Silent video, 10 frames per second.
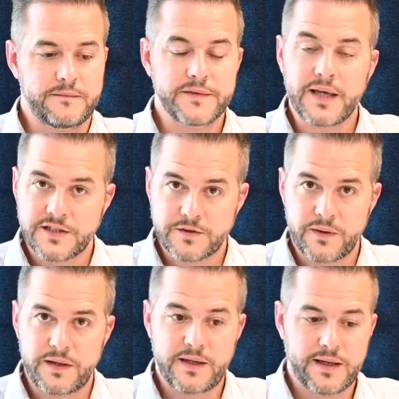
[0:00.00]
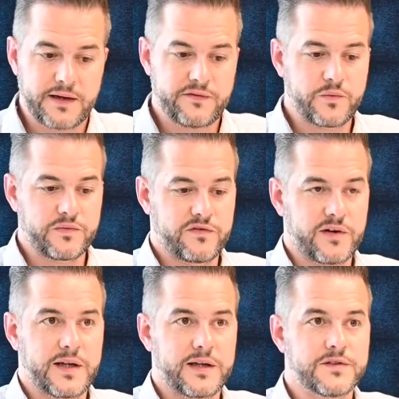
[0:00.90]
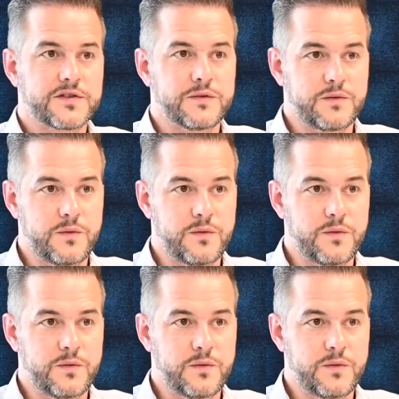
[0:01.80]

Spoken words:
Yes, we have a number of clients who